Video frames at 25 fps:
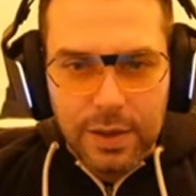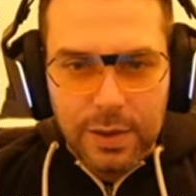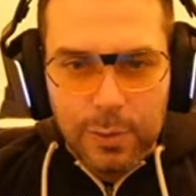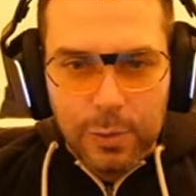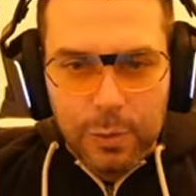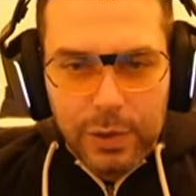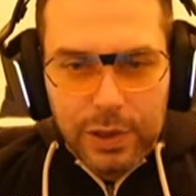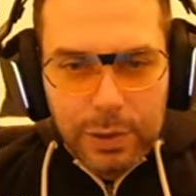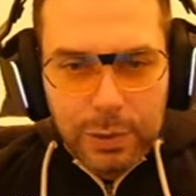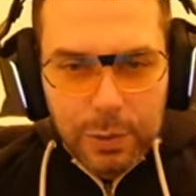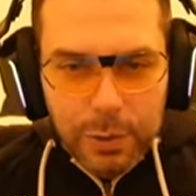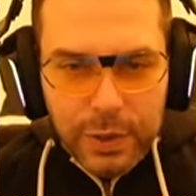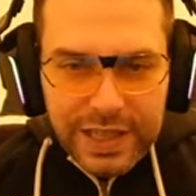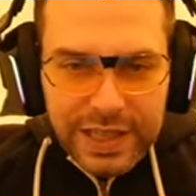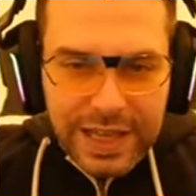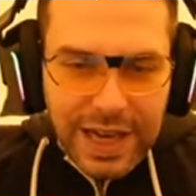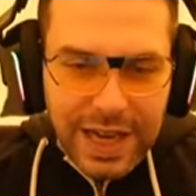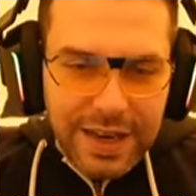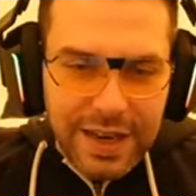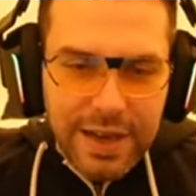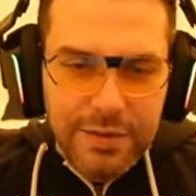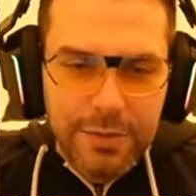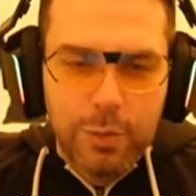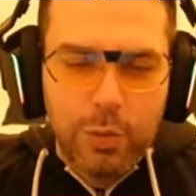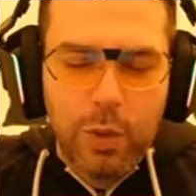We
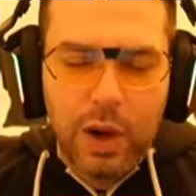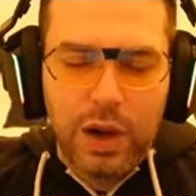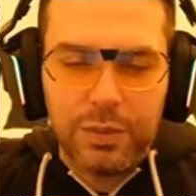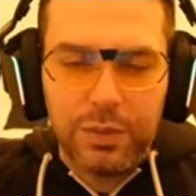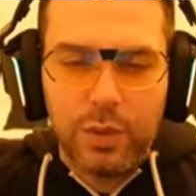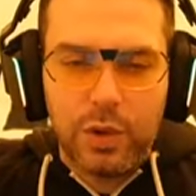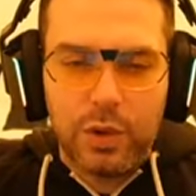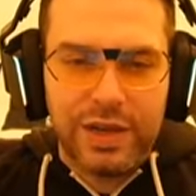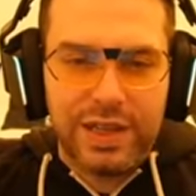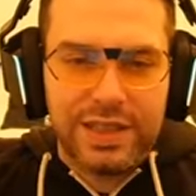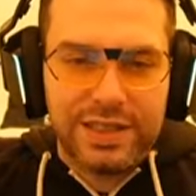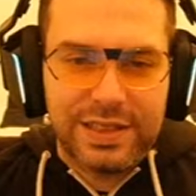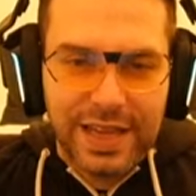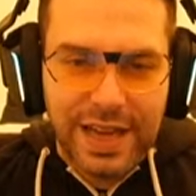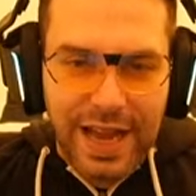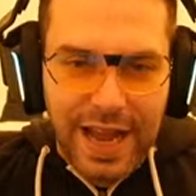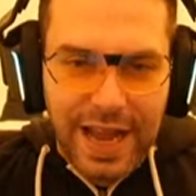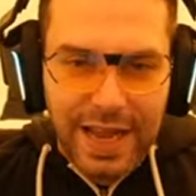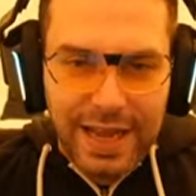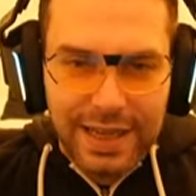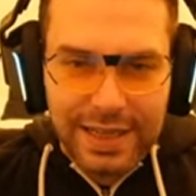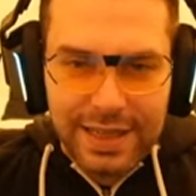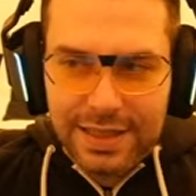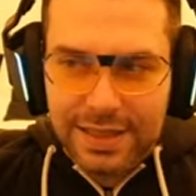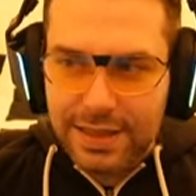can have one more
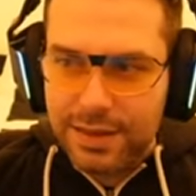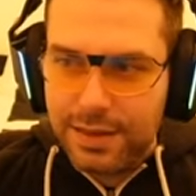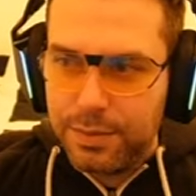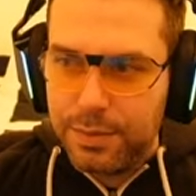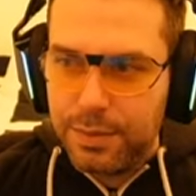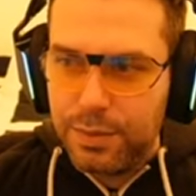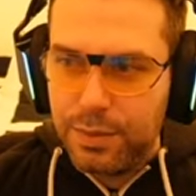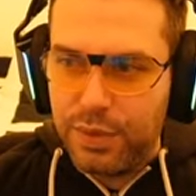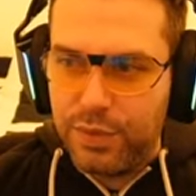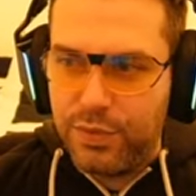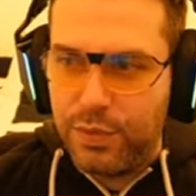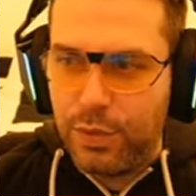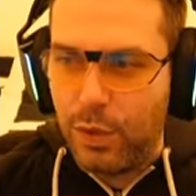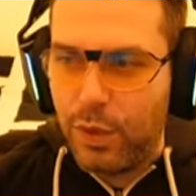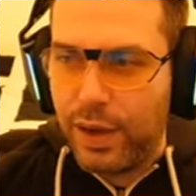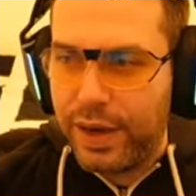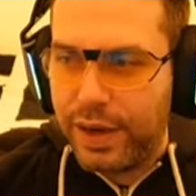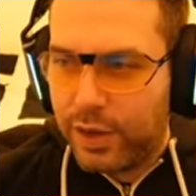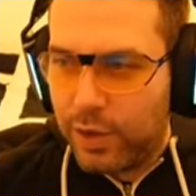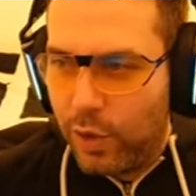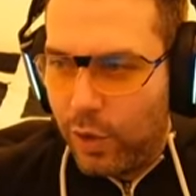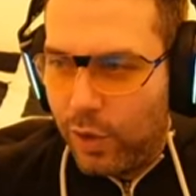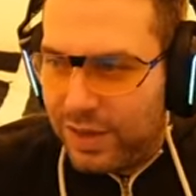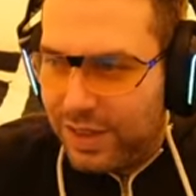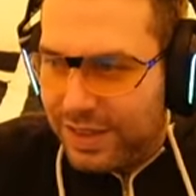attack before I
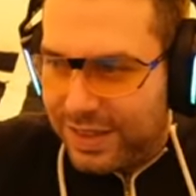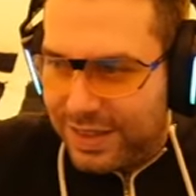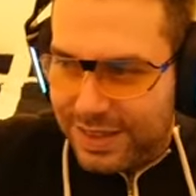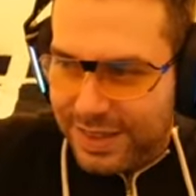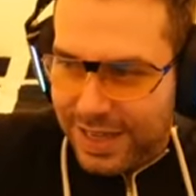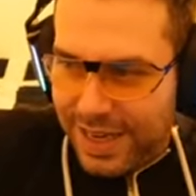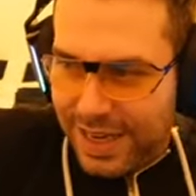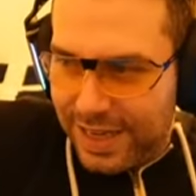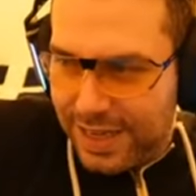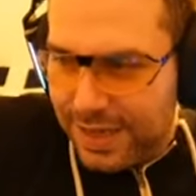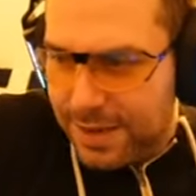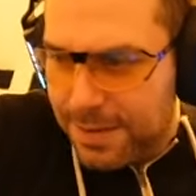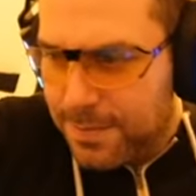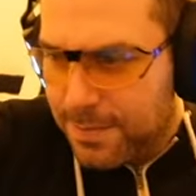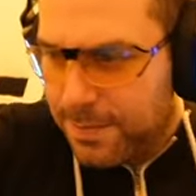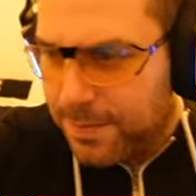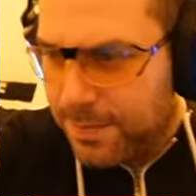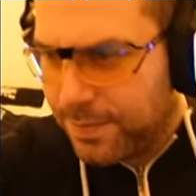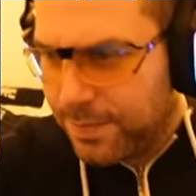call it a day.